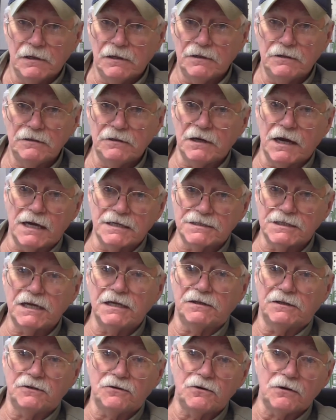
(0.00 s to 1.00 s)
You guys
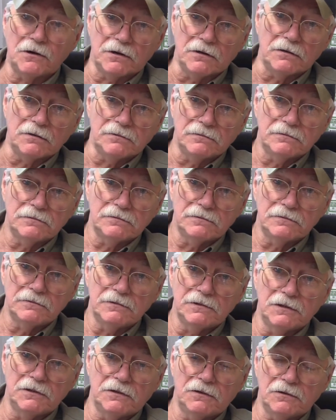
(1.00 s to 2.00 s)
get the drill.
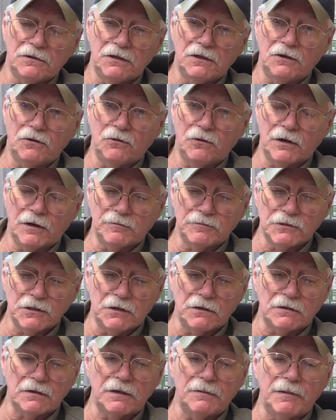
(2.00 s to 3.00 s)
You know what I'm
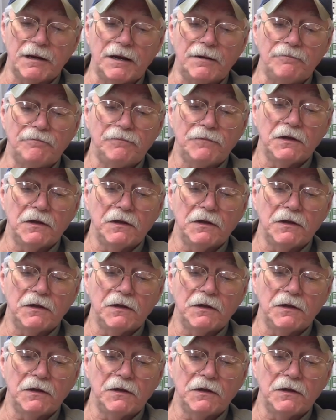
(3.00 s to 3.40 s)
talking about.